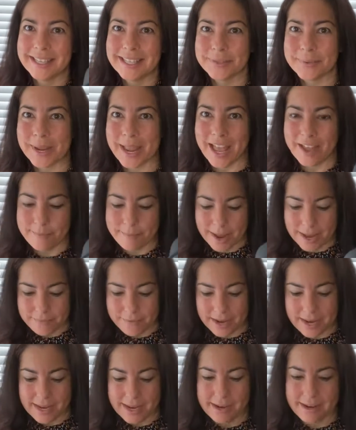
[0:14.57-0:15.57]
So I have mine
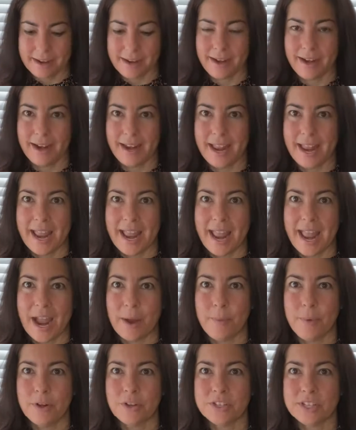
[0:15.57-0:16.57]
right here,
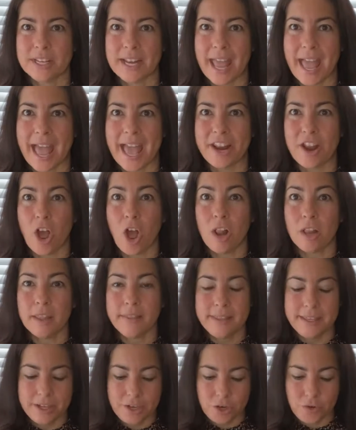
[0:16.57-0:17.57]
and we're just going to add all
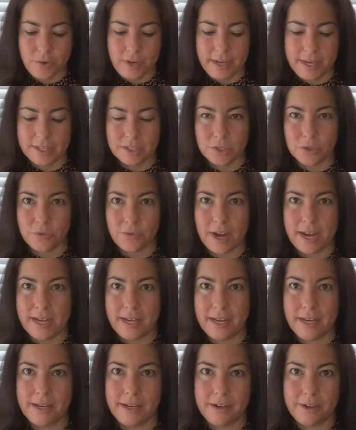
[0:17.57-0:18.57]
of the ingredients
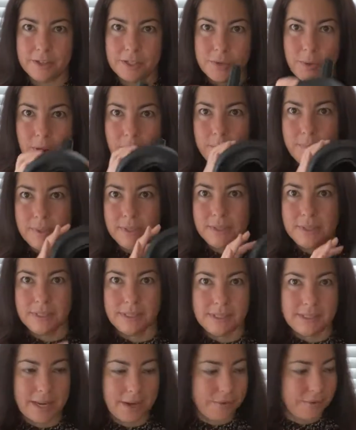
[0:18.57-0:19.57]
right in here. So I'll put
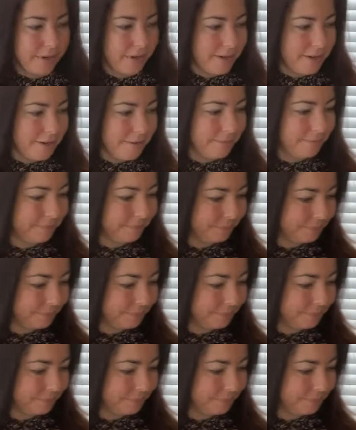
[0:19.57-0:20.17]
this down here.